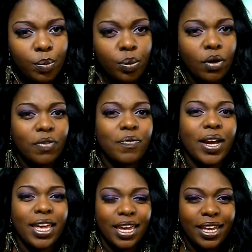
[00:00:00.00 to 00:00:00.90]
rip off
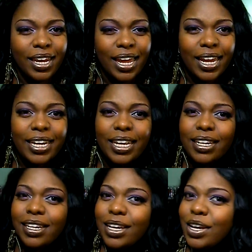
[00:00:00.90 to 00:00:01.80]
my hairline
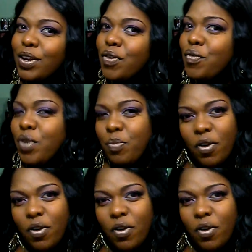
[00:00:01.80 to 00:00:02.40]
and